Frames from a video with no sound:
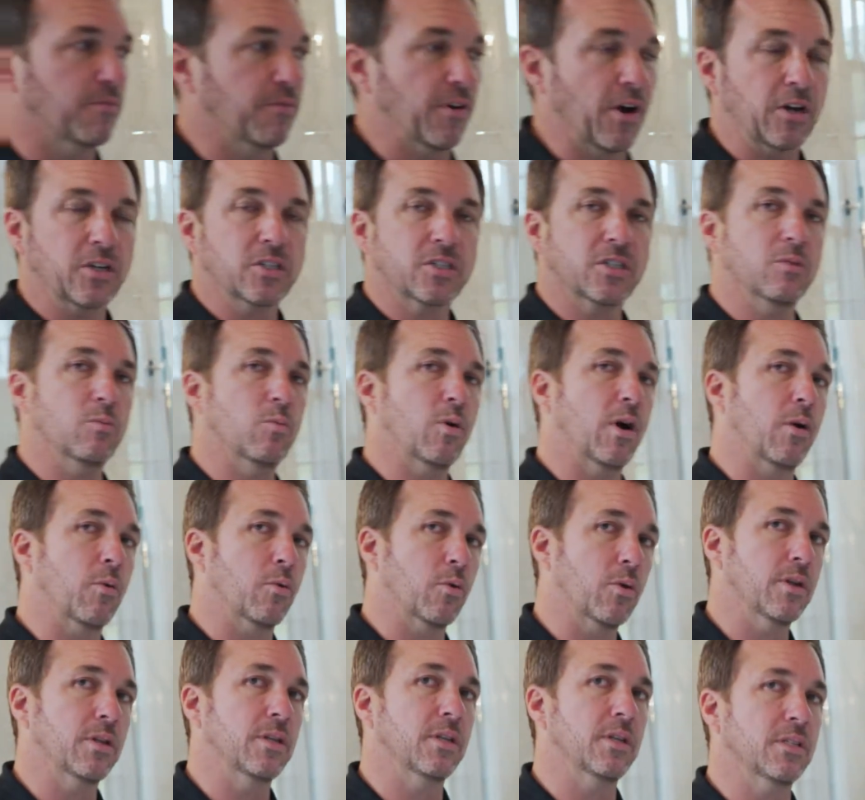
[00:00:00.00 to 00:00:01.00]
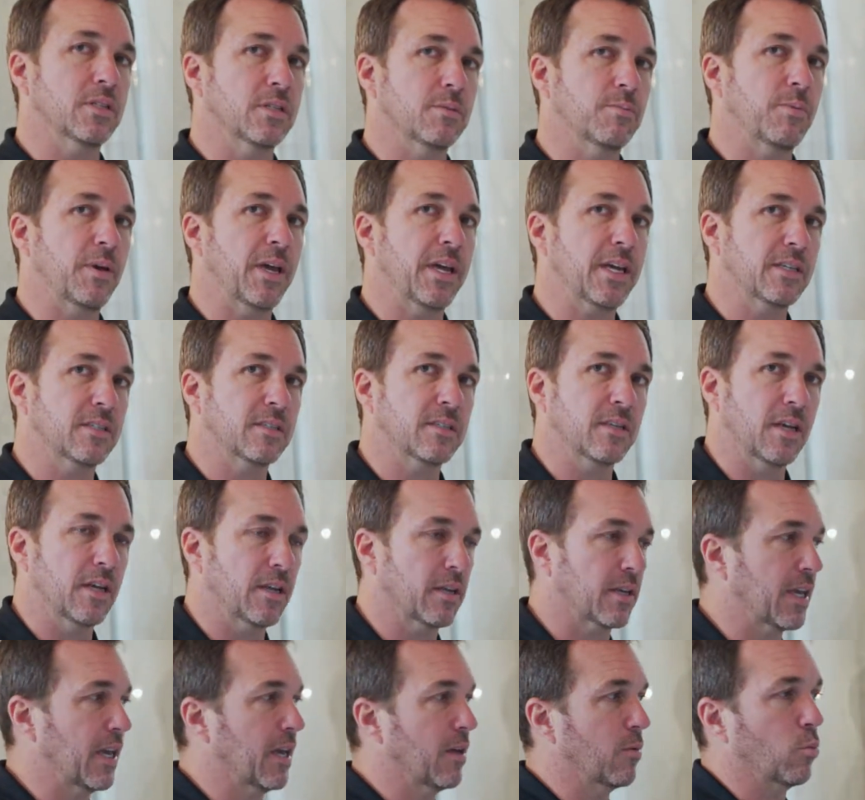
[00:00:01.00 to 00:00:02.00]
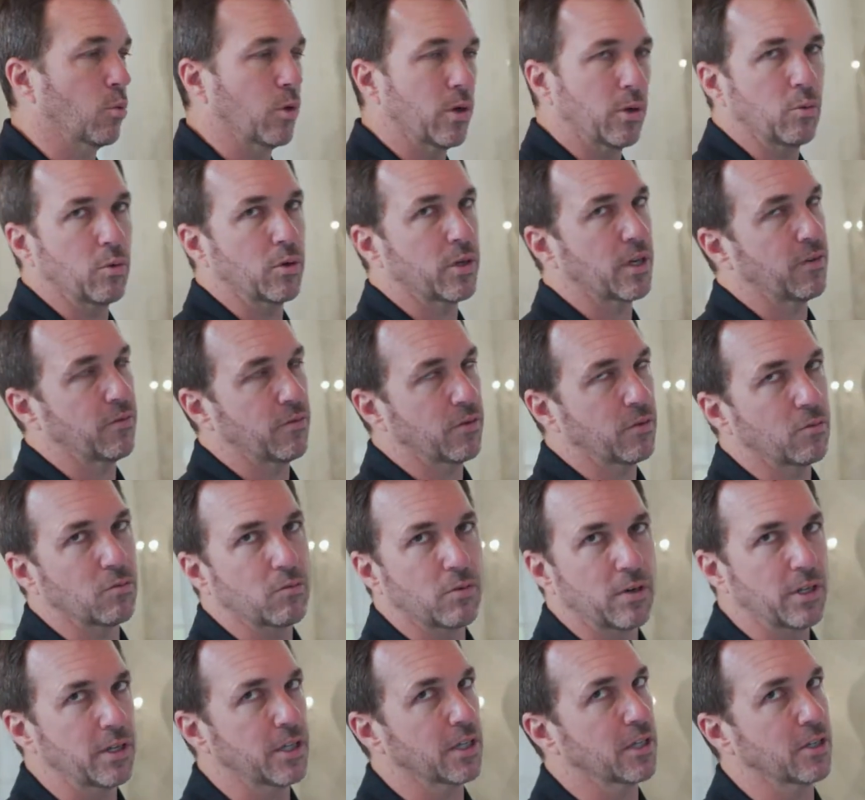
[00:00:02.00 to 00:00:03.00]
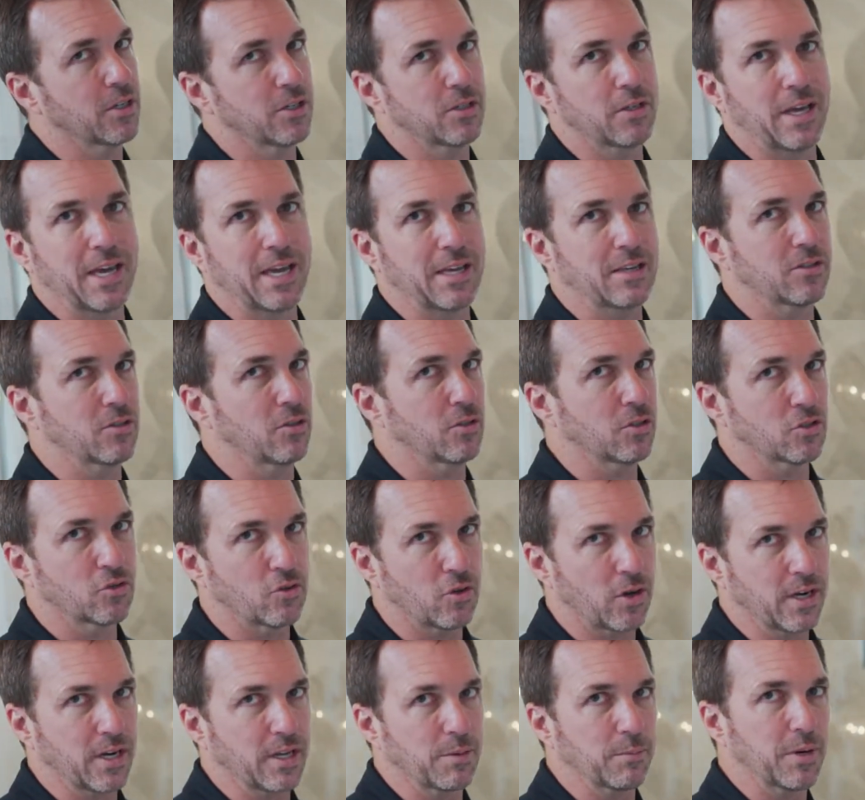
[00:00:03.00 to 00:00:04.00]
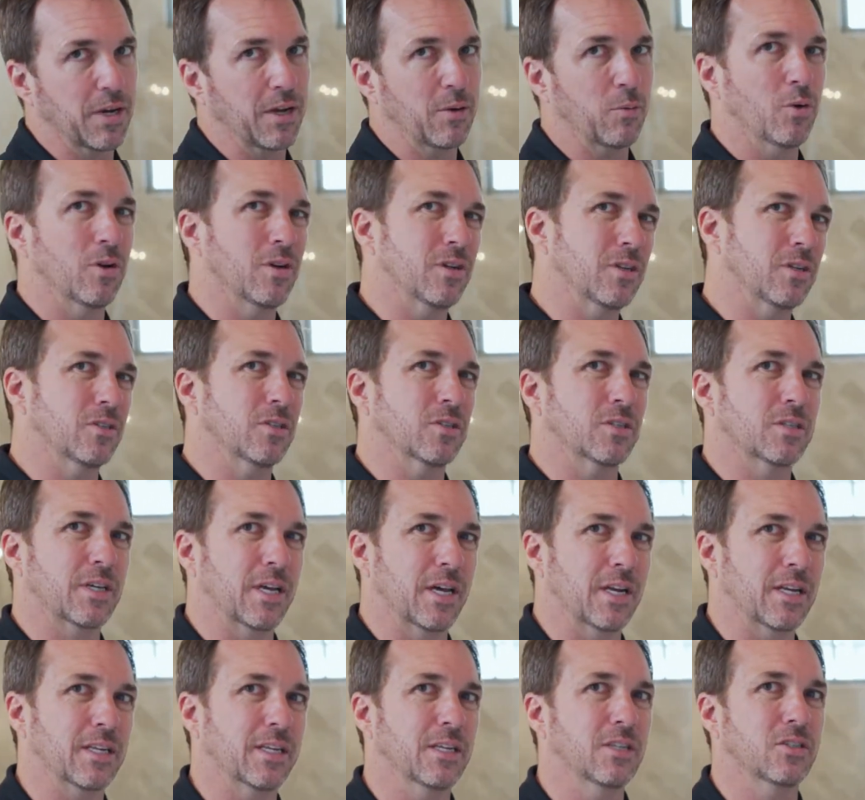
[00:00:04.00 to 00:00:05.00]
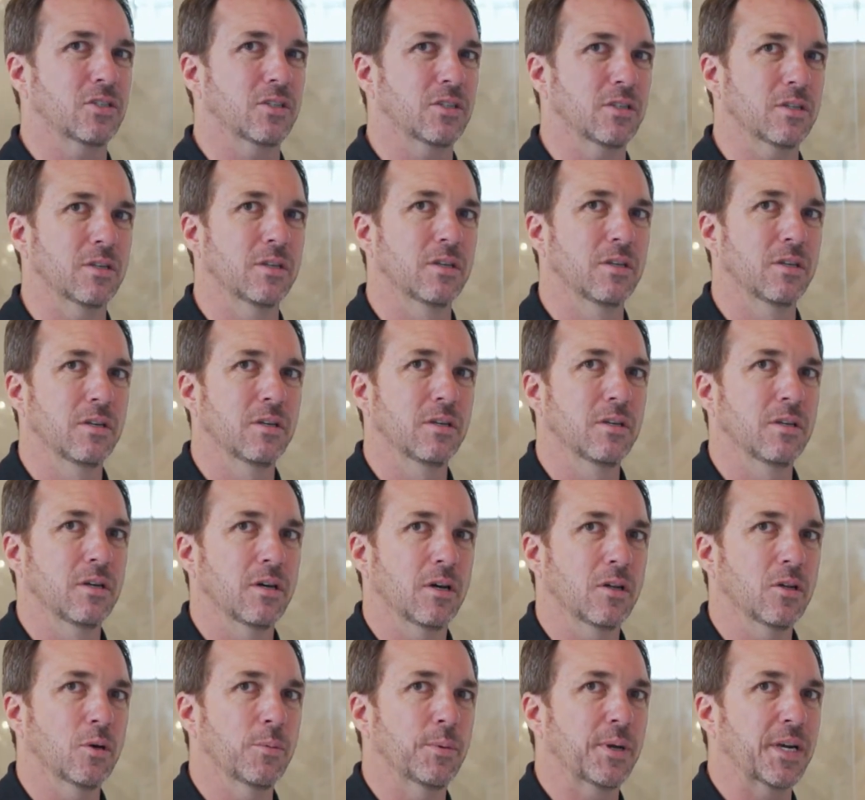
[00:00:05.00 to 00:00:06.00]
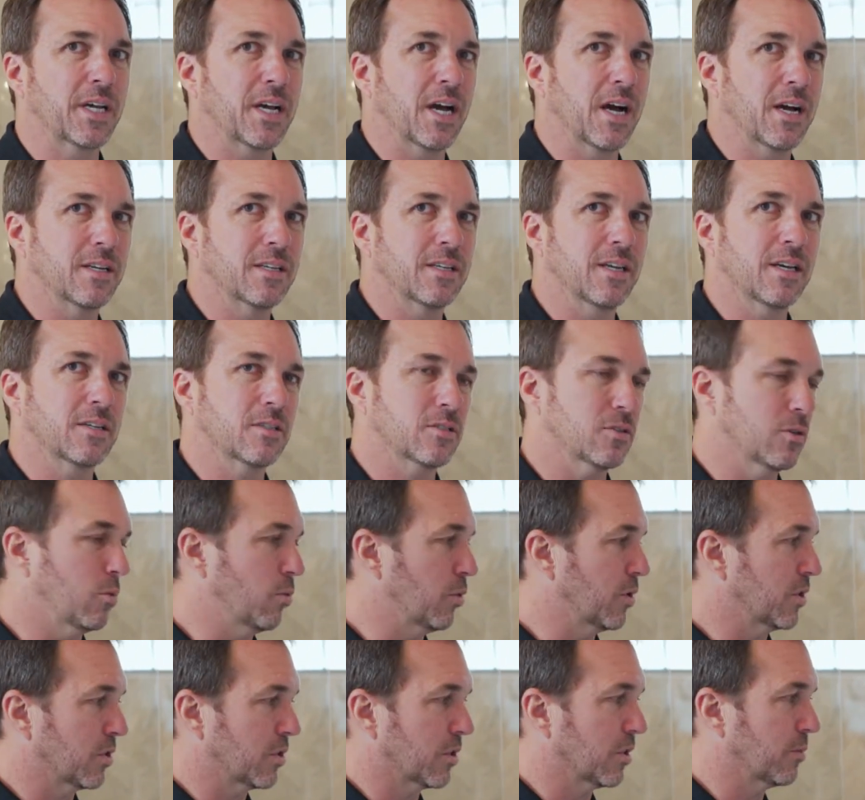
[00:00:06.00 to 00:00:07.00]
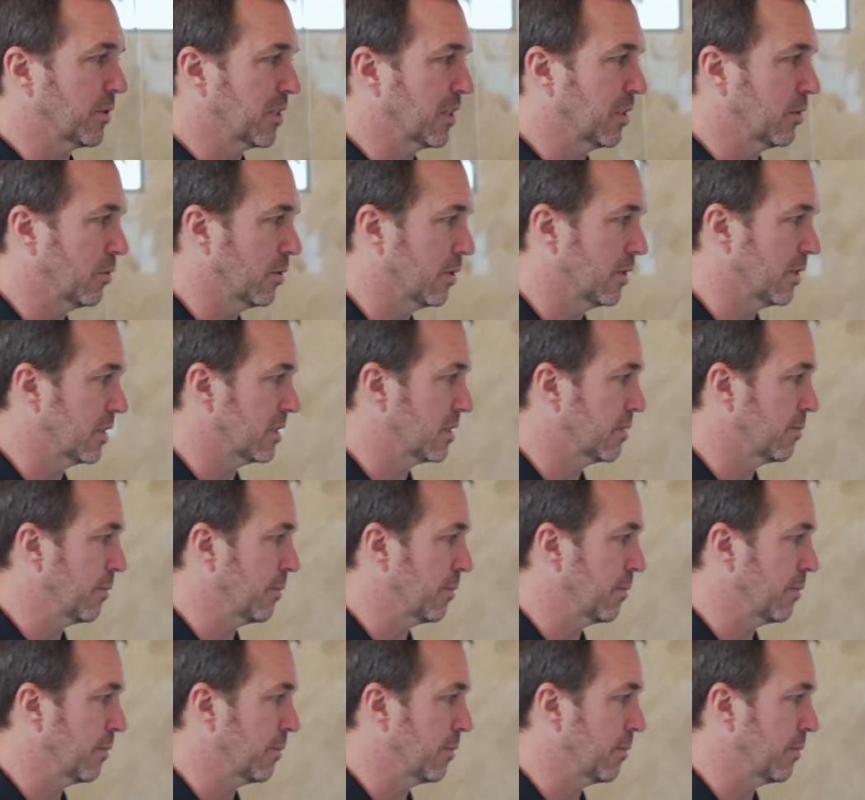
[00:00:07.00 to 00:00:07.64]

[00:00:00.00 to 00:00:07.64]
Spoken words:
function while we're in this space. And again, we will give you really good hands-on training, but I wanted to just kind of get you a little bit of context on what you're going to be doing in this